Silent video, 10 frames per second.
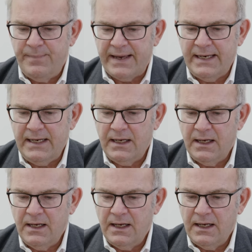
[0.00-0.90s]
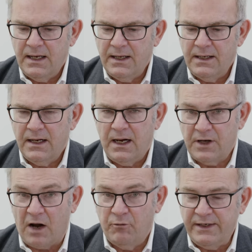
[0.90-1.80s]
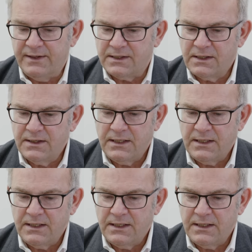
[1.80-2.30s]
Becky, I'll read this.